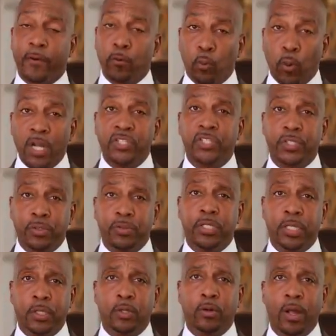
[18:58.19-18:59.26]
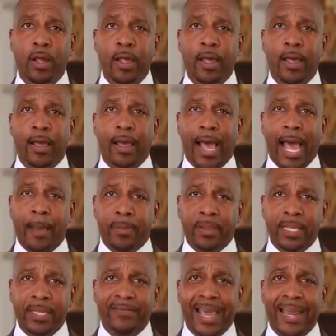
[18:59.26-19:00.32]
And once you do, I
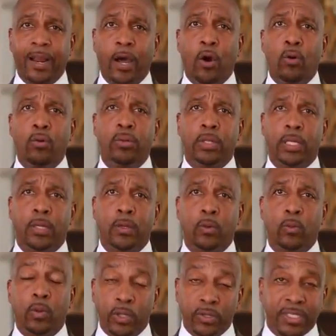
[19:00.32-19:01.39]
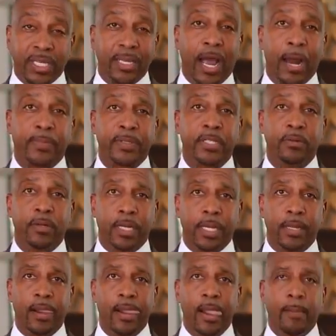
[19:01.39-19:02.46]
believe not only will you see an opportunity,